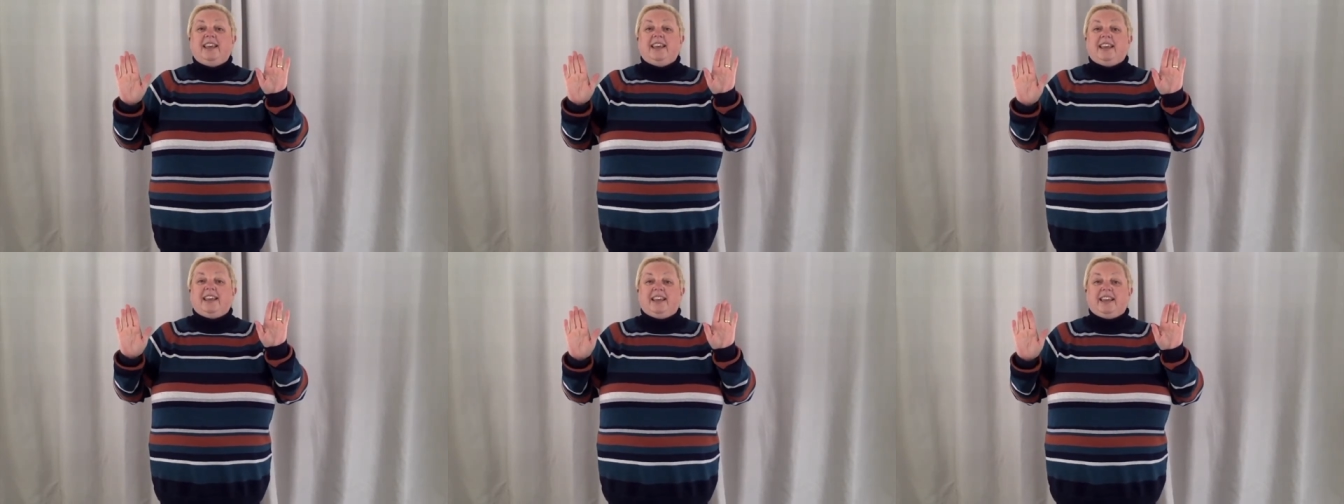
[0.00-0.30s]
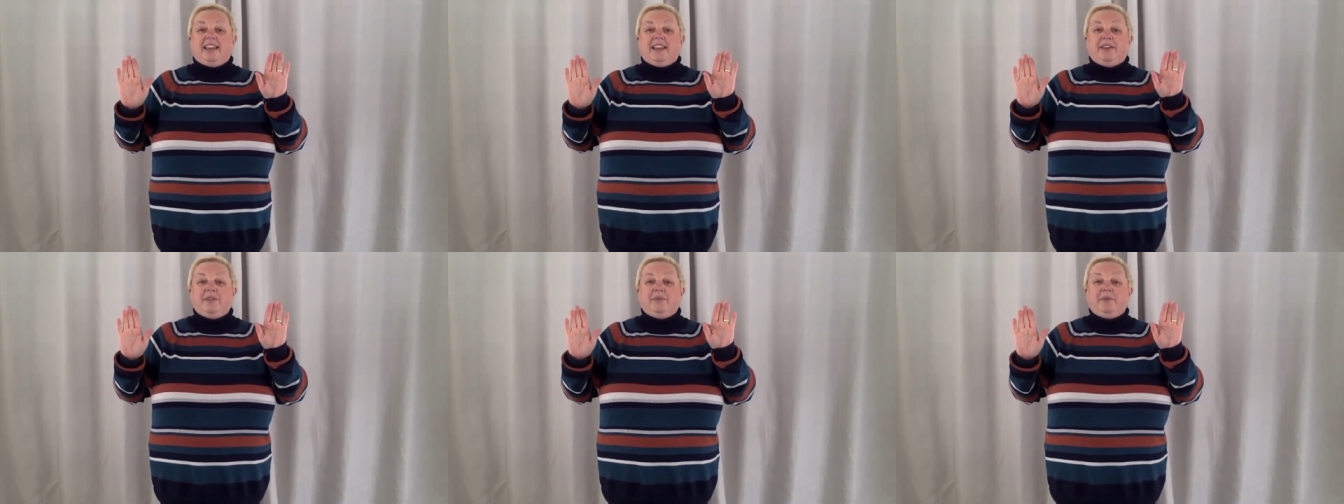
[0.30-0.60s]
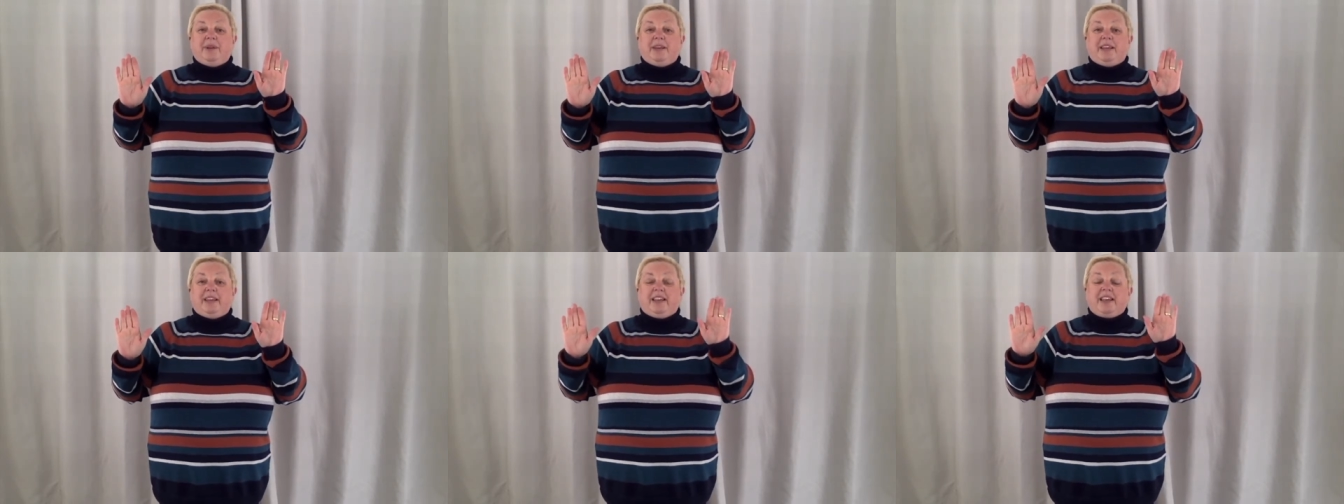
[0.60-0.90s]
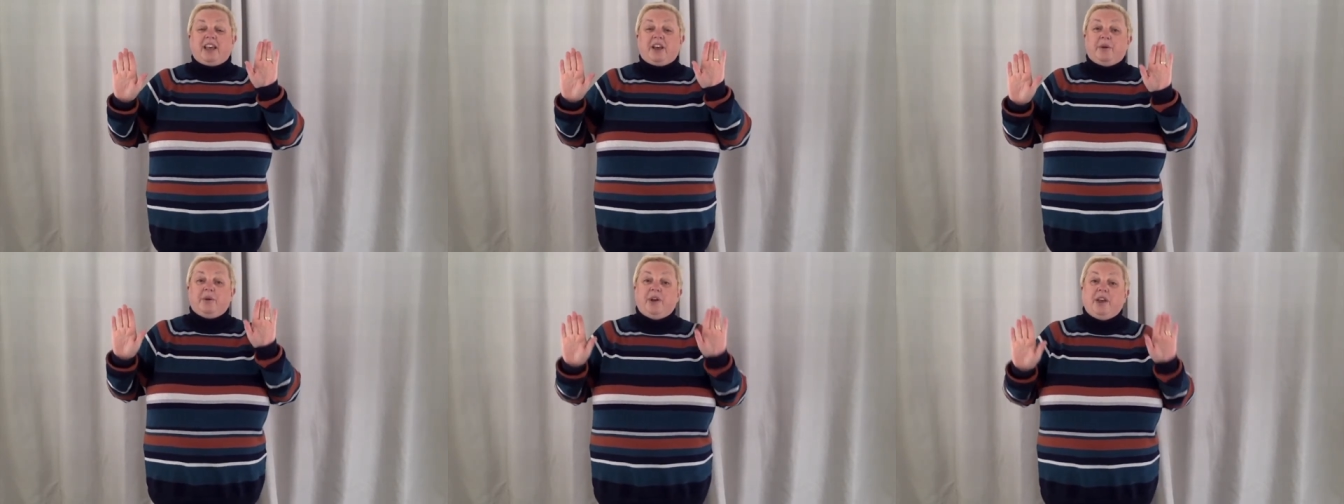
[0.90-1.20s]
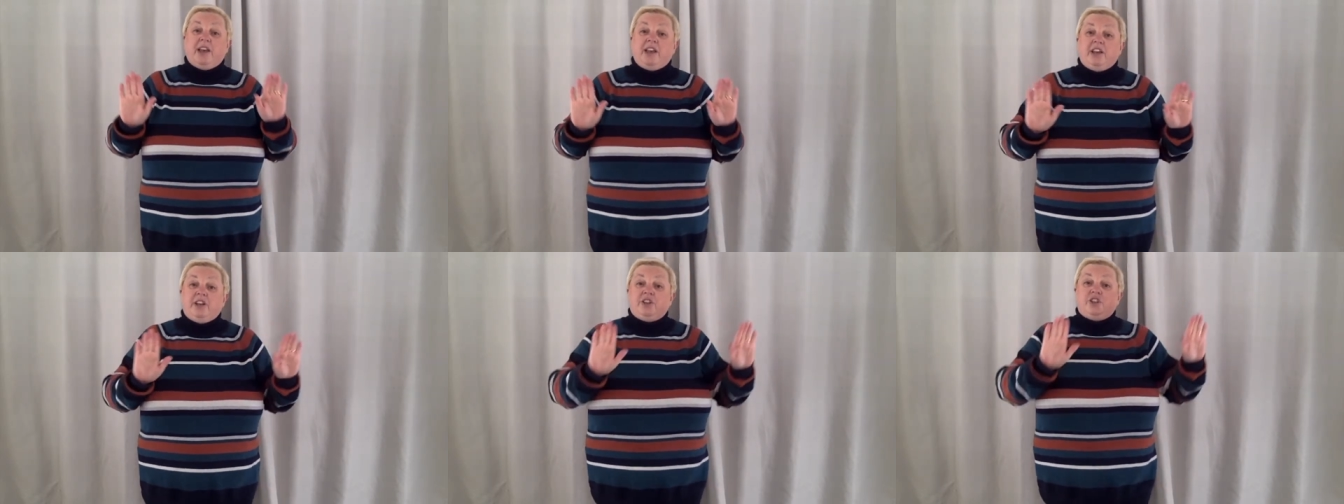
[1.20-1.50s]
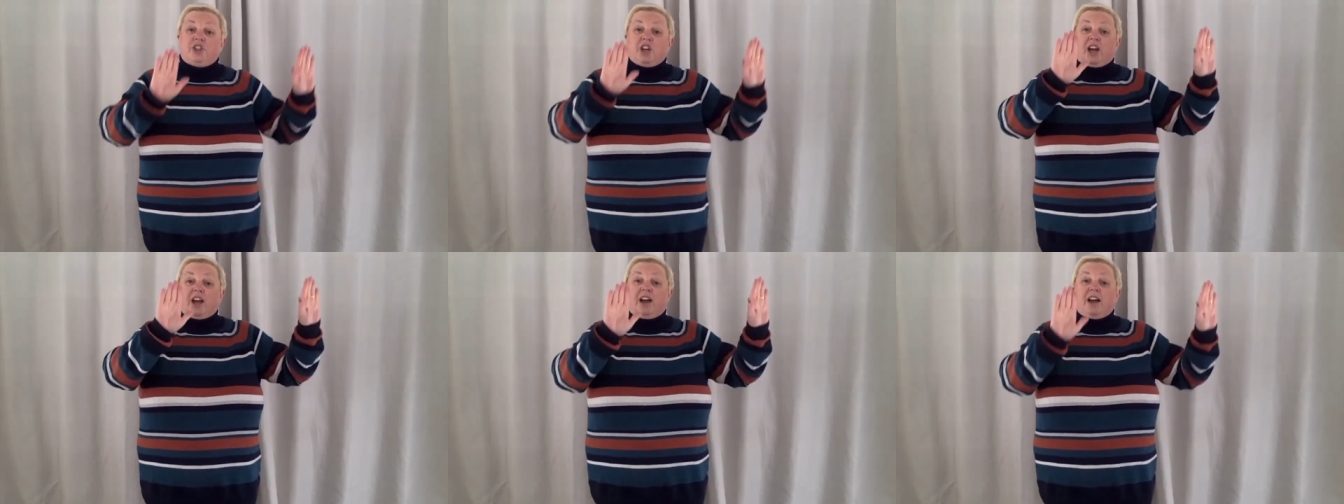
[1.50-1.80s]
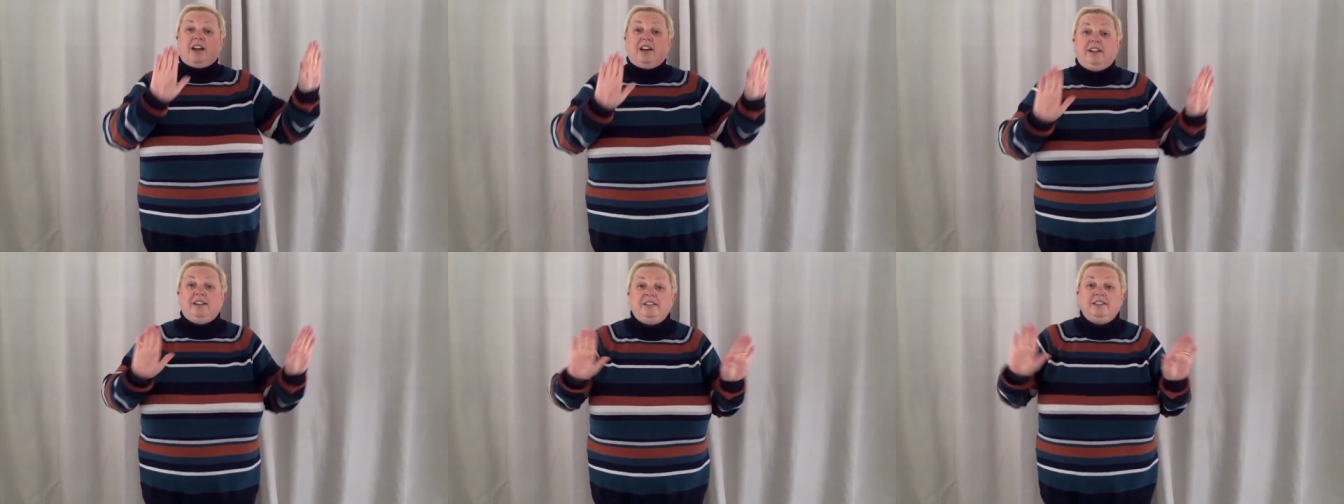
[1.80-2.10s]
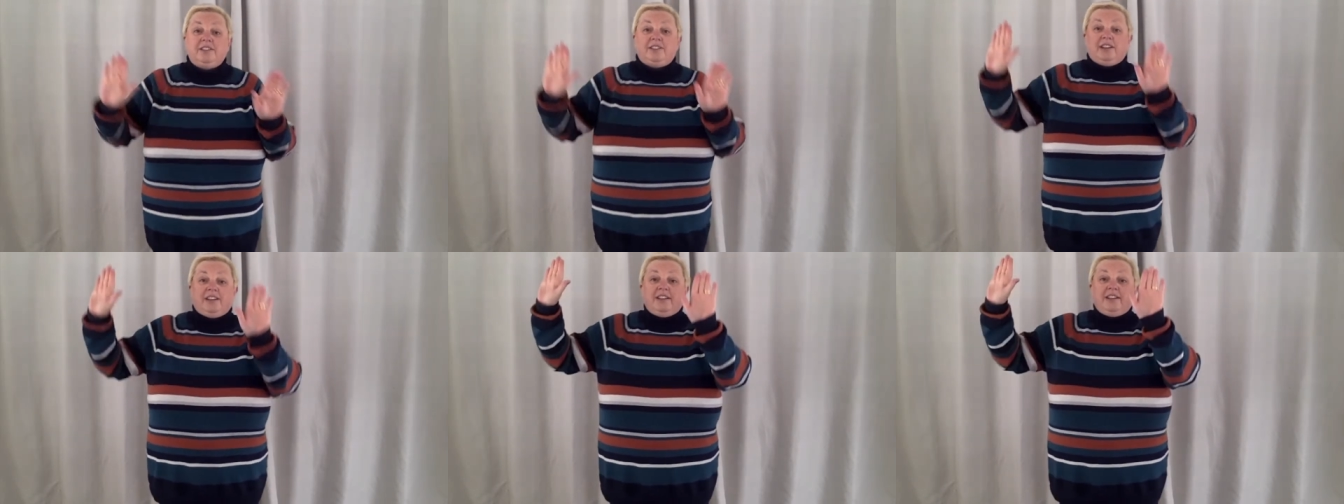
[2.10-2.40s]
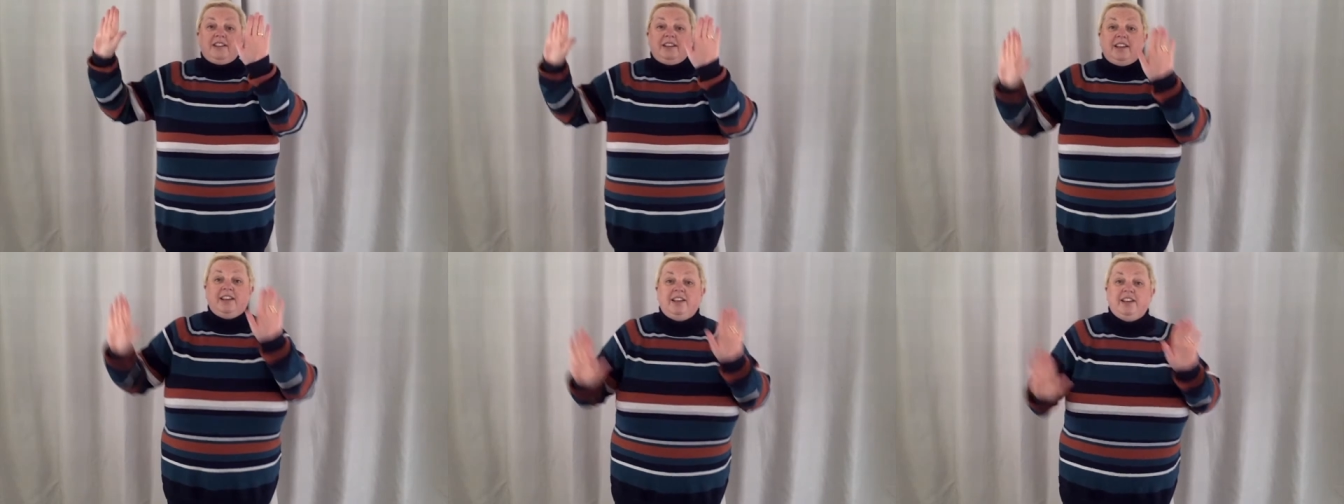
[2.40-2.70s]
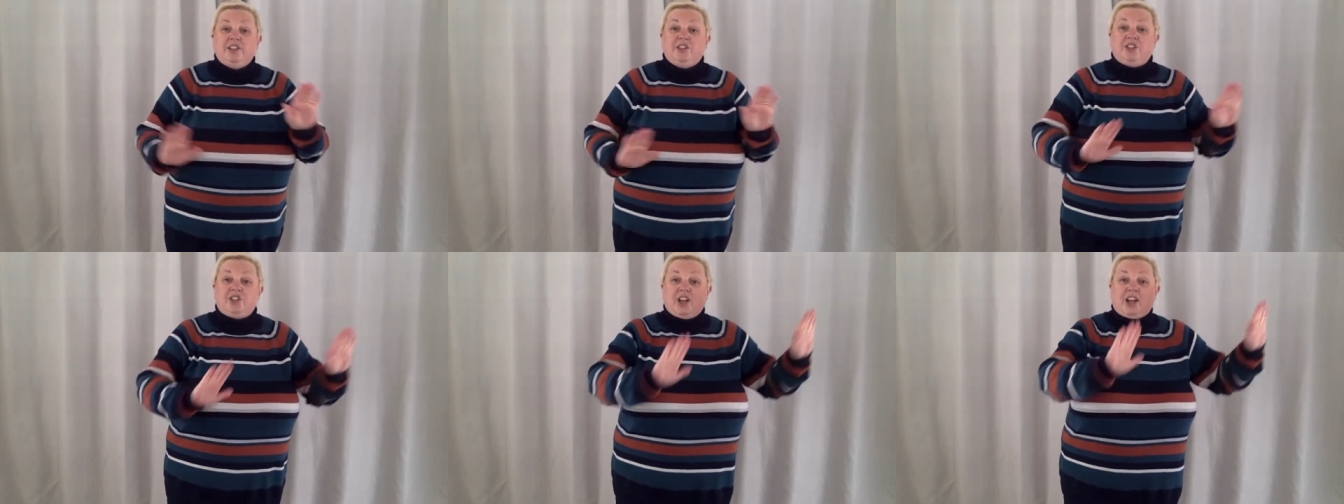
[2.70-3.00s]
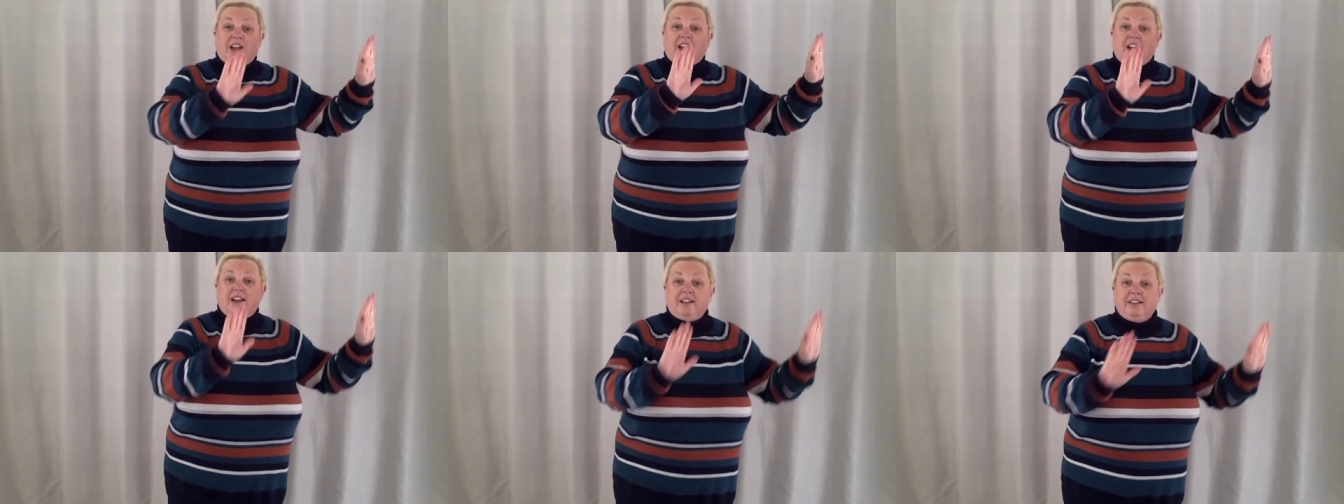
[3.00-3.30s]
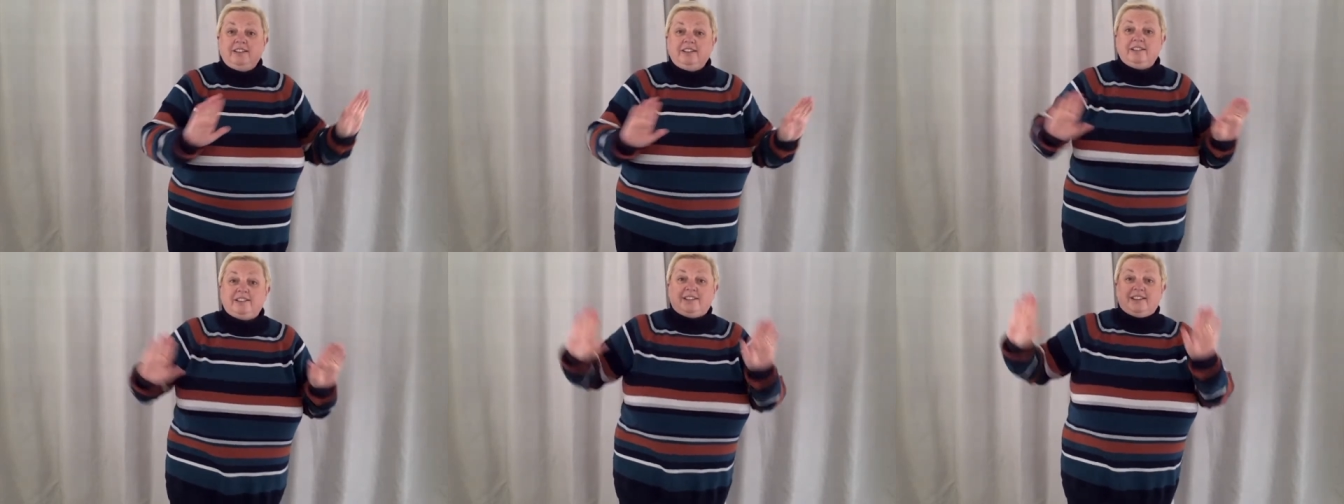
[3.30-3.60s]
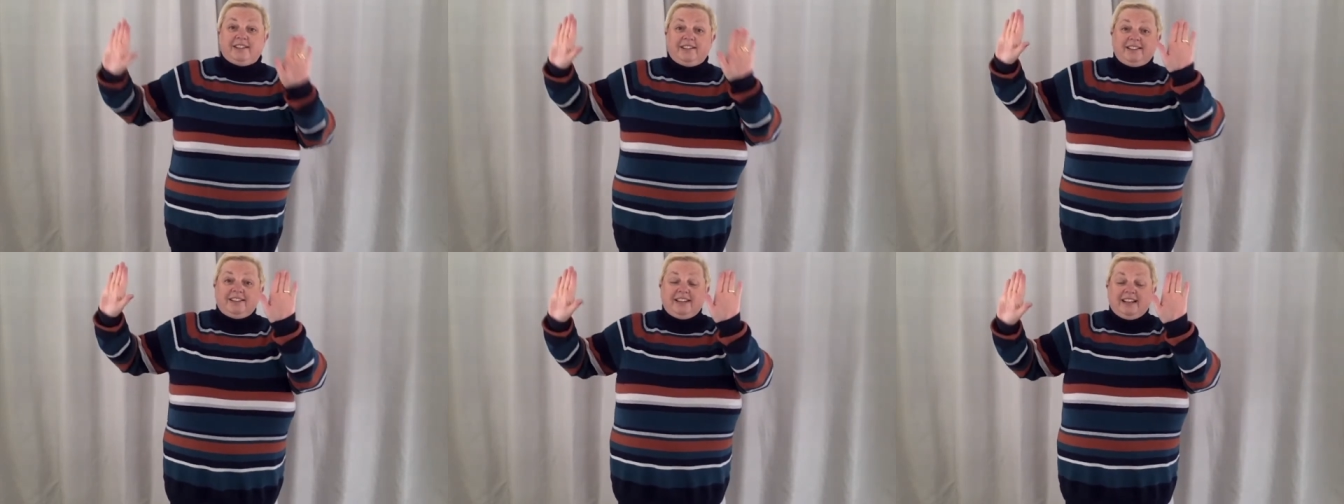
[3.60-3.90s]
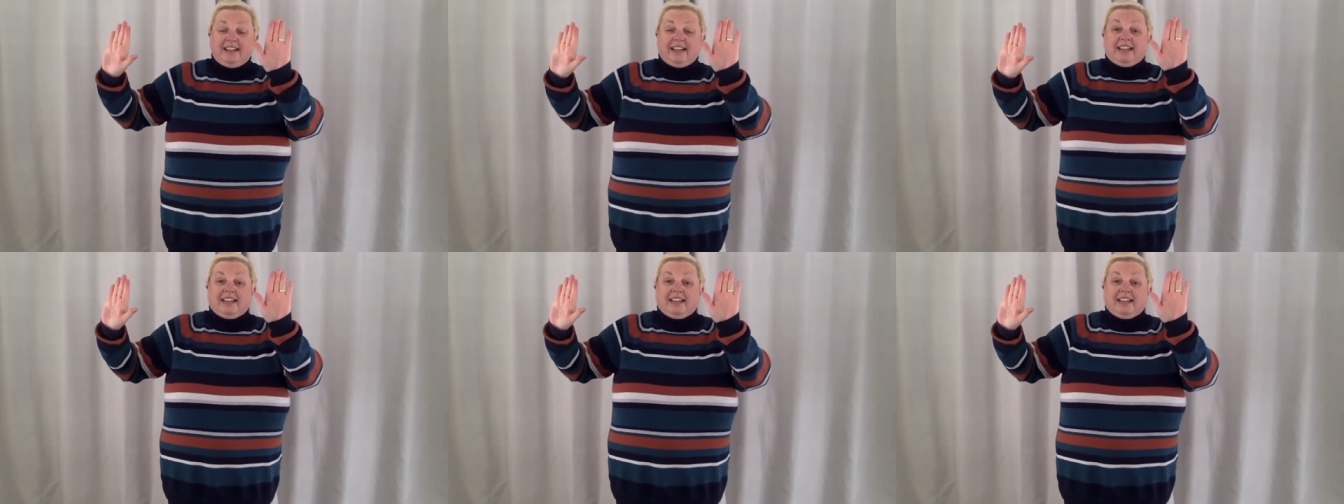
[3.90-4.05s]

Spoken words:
Here we go. Charleston, Charleston.